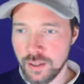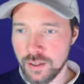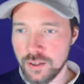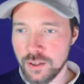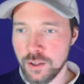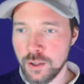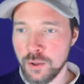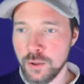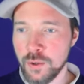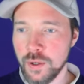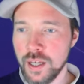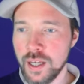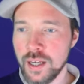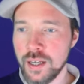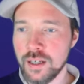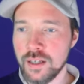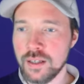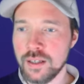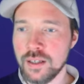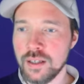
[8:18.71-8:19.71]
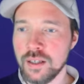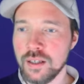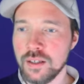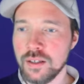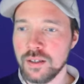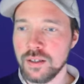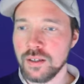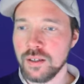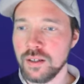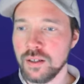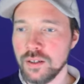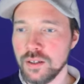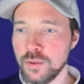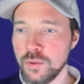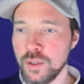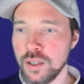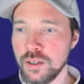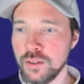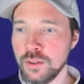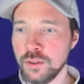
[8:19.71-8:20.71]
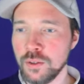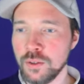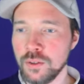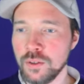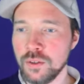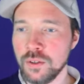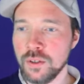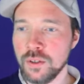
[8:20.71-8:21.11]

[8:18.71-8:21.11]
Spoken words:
So x square root,